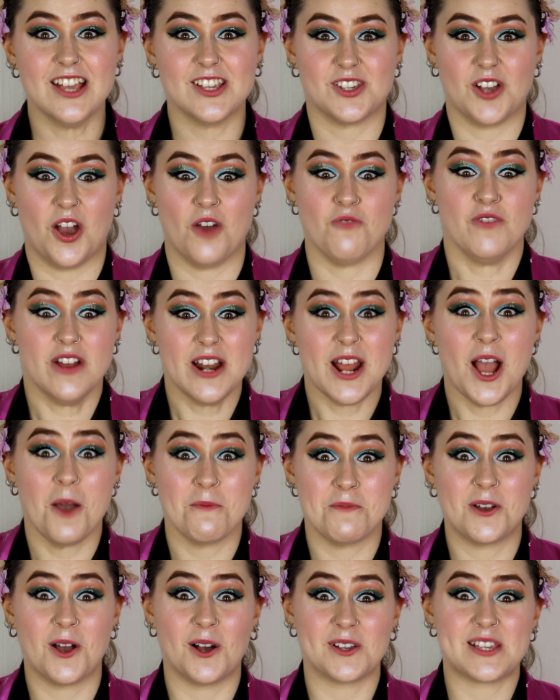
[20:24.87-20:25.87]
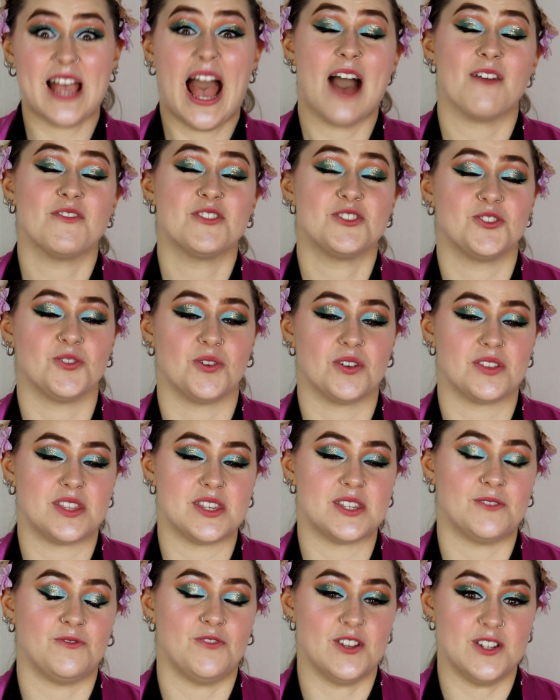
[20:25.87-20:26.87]
So I really hope you guys have enjoyed
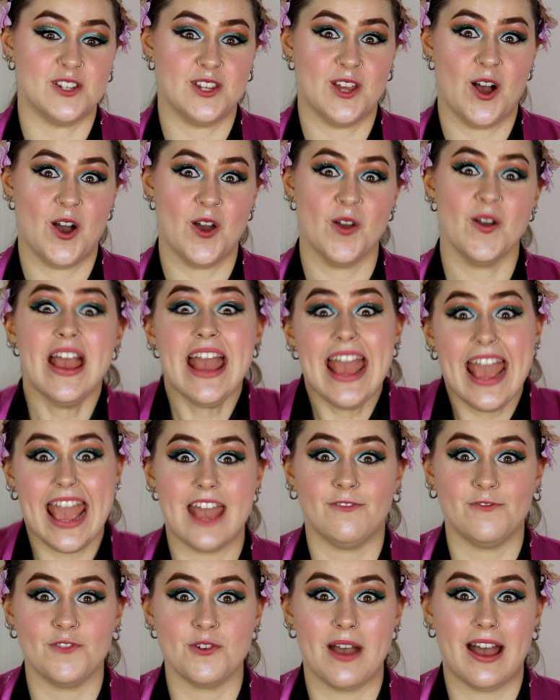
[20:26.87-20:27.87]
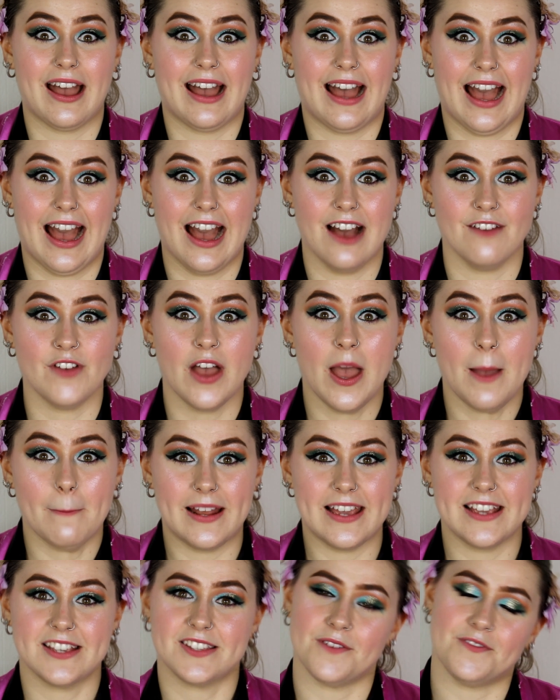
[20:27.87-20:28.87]
this video. If you have,
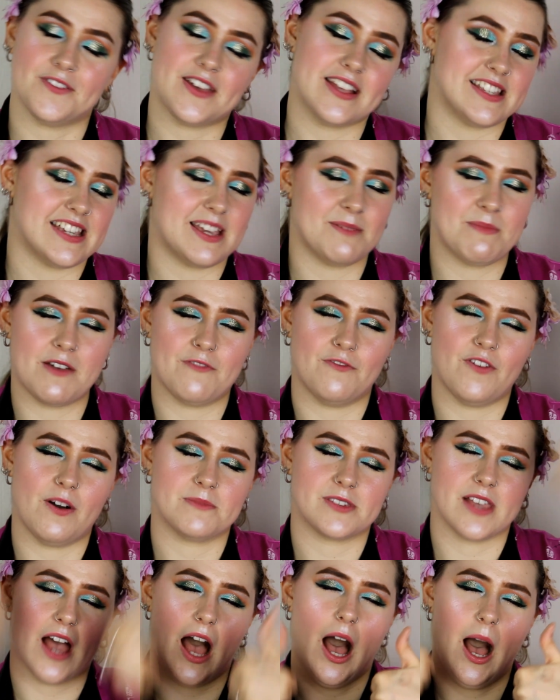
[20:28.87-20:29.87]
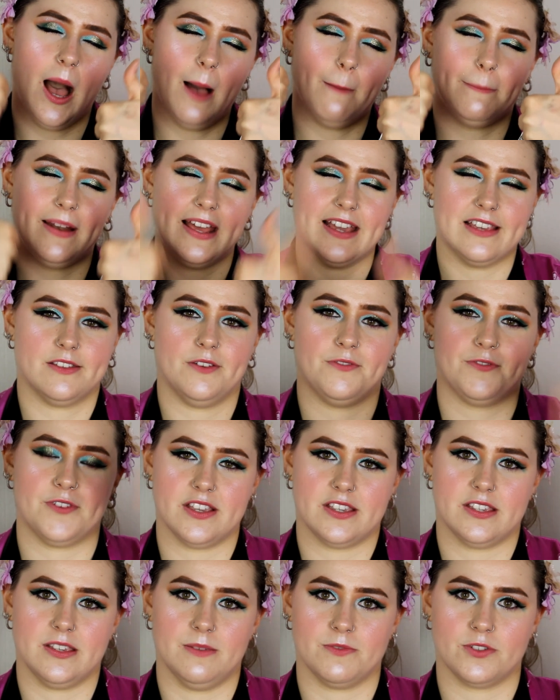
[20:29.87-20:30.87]
please don't forget to give me a thumbs up. Please don't
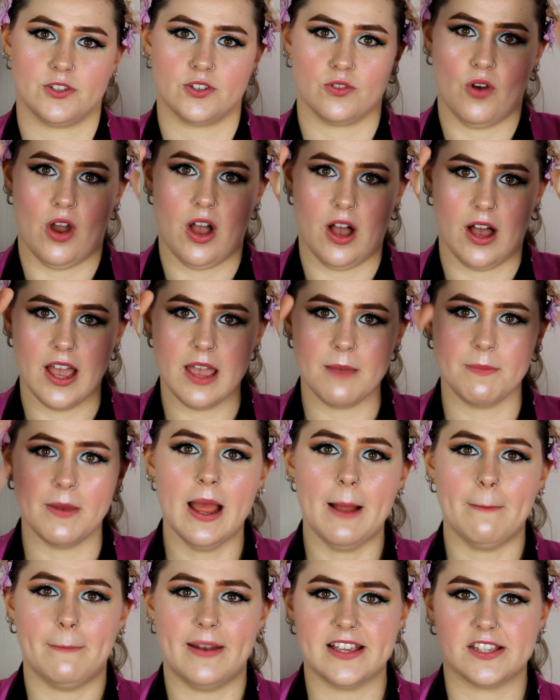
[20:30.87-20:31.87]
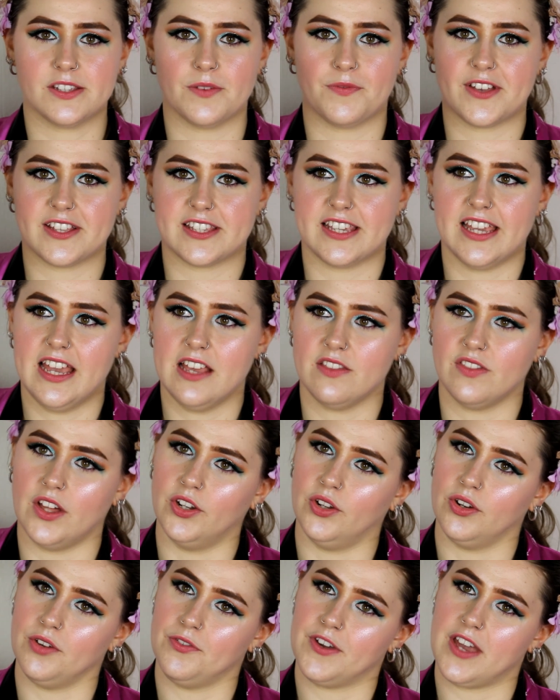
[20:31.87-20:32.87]
forget to subscribe. Please don't forget to hit
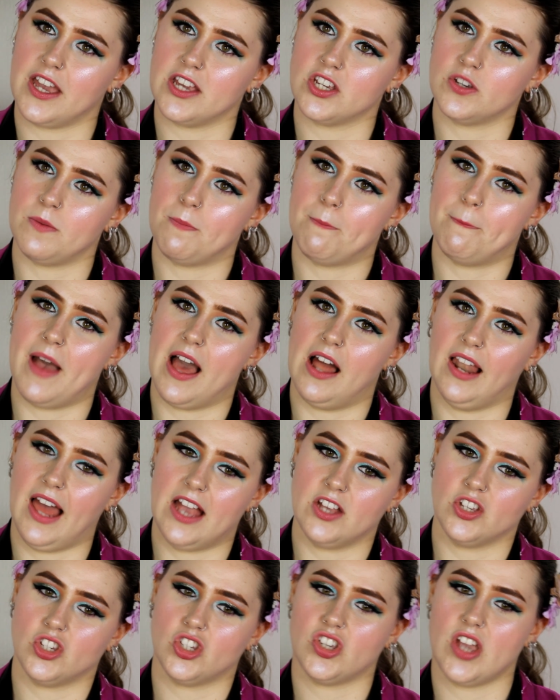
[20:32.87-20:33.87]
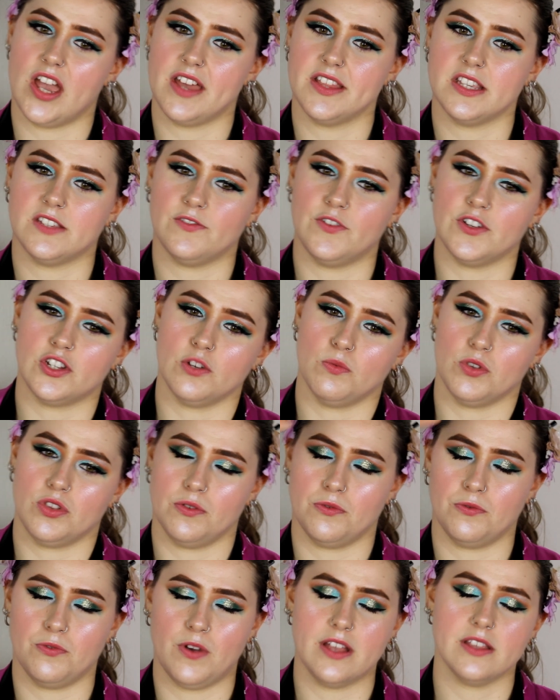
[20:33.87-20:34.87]
that notification bell and share this video
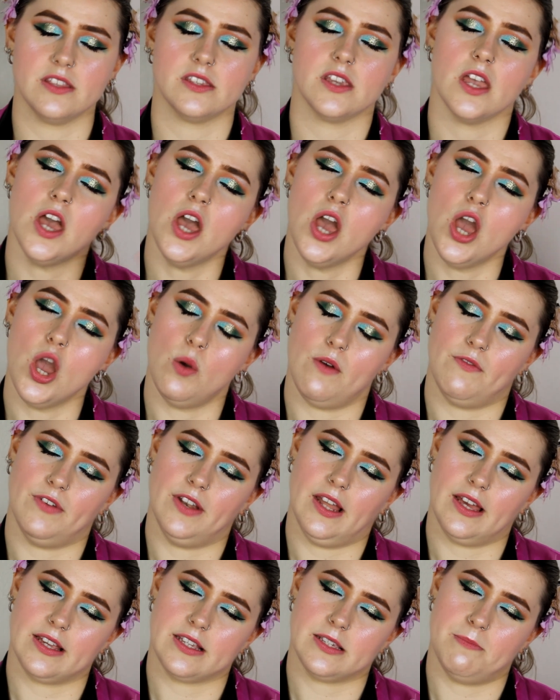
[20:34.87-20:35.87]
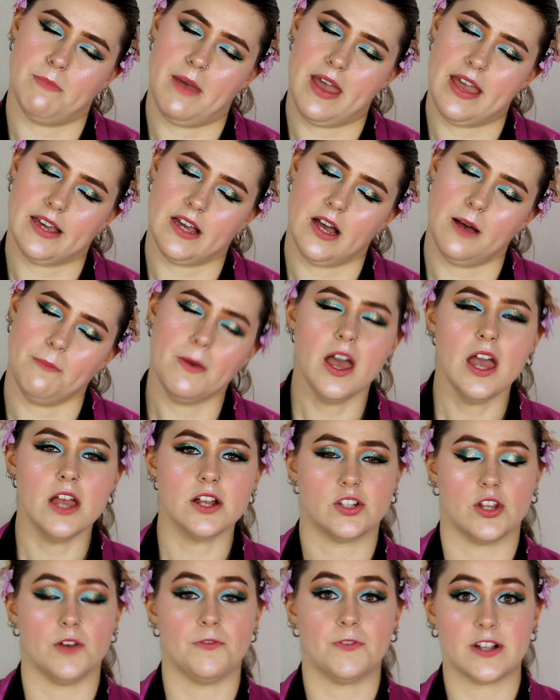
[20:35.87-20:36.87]
with your friends, whoever likes makeup.
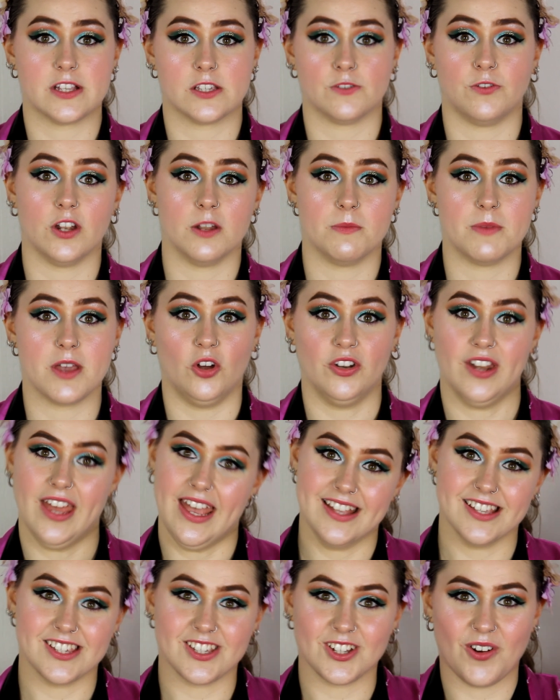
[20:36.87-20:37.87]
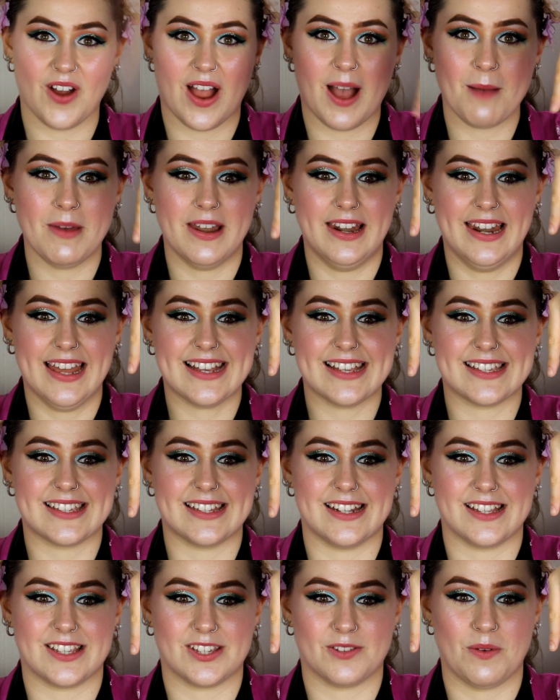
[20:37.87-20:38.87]
Don't forget to follow me on Instagram. Link
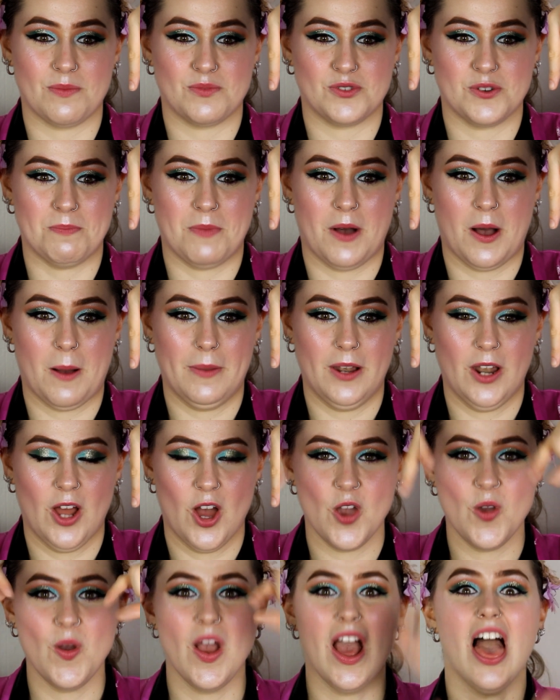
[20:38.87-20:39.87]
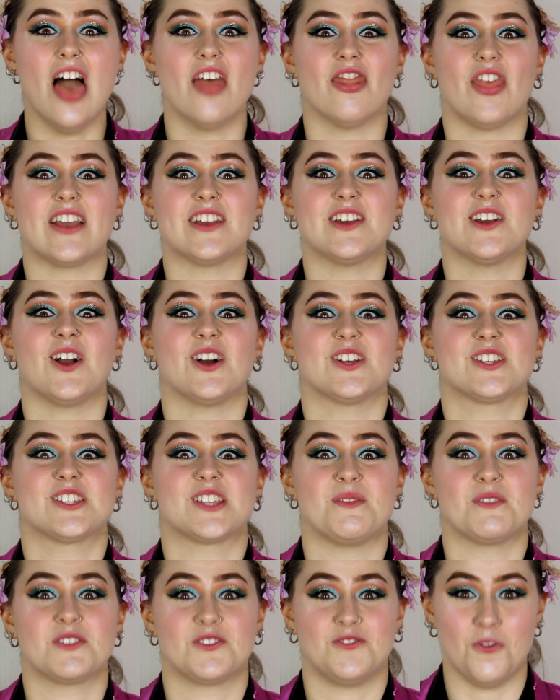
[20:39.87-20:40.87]
is in the description bar below. Thank you guys
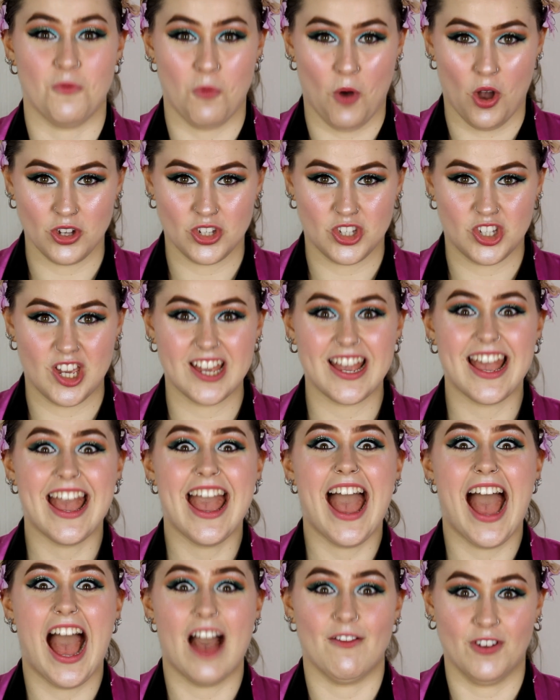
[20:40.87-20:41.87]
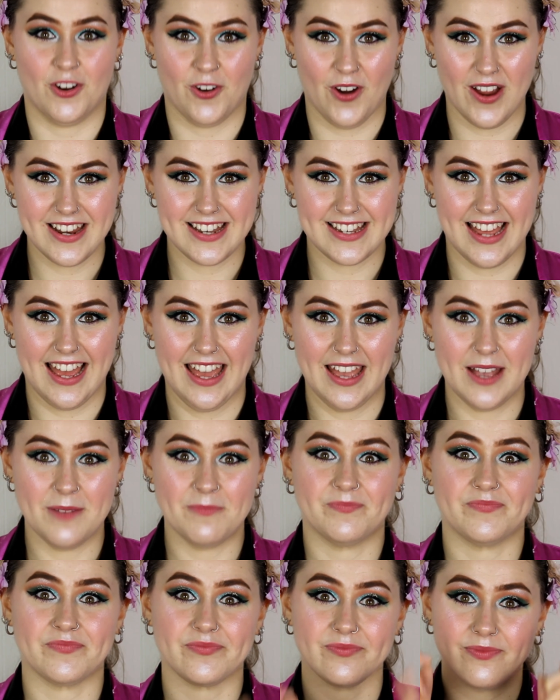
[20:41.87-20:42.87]
so much for watching. Have a great
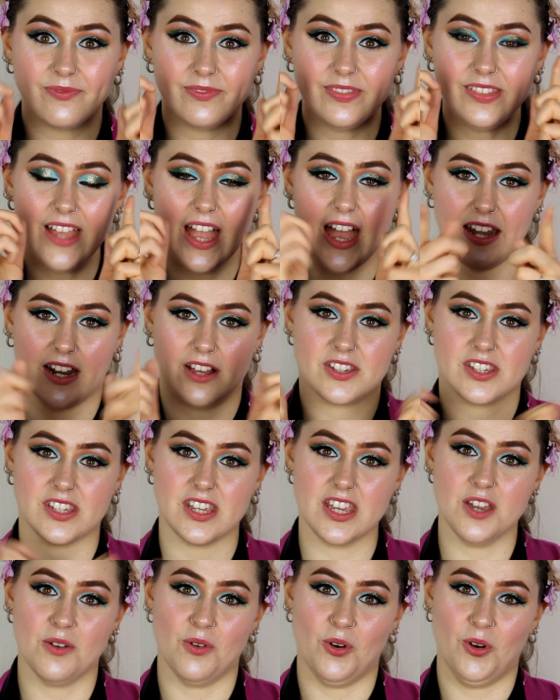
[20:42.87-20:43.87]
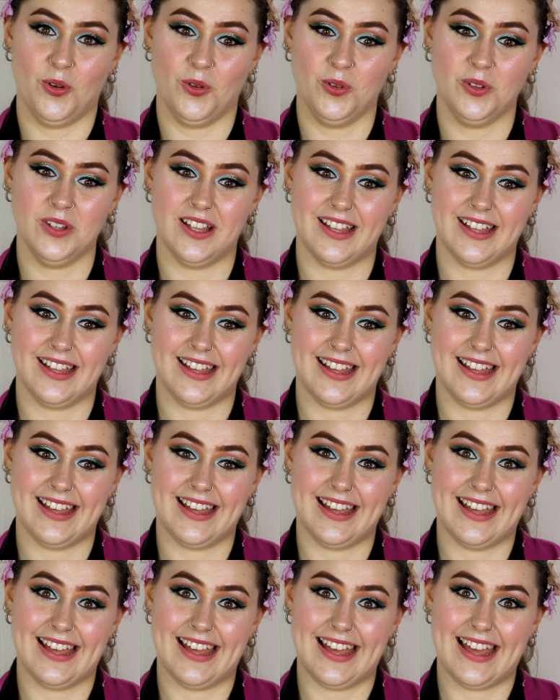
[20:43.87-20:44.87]
day, and I'll see you all
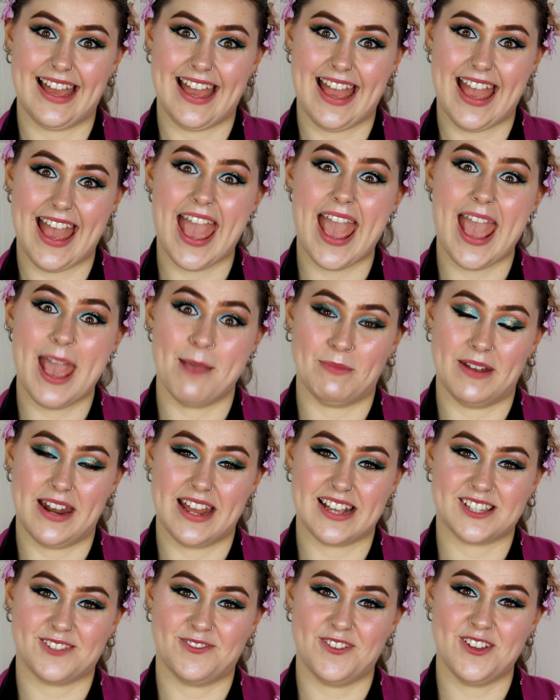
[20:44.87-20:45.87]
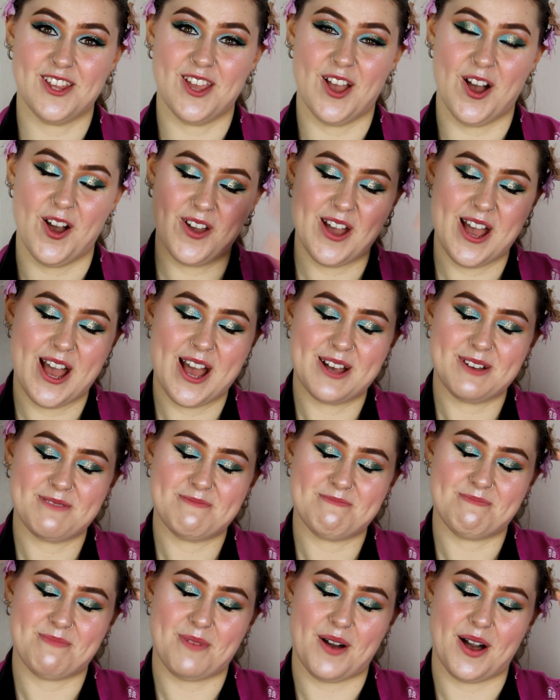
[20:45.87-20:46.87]
in my next video.
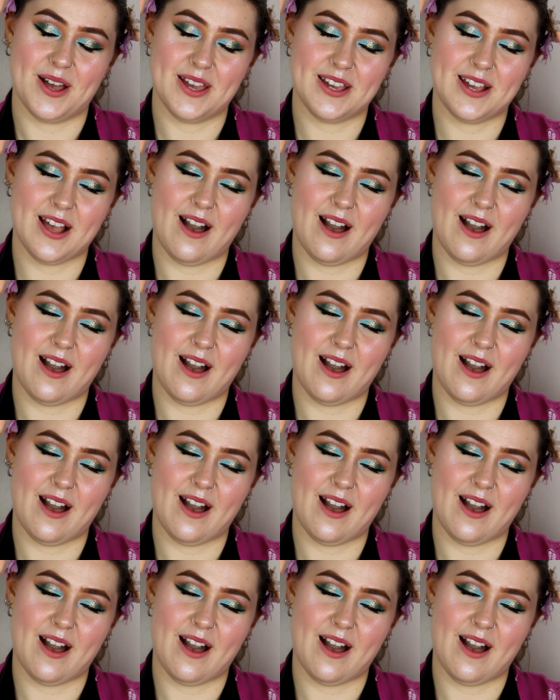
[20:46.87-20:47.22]
Bye,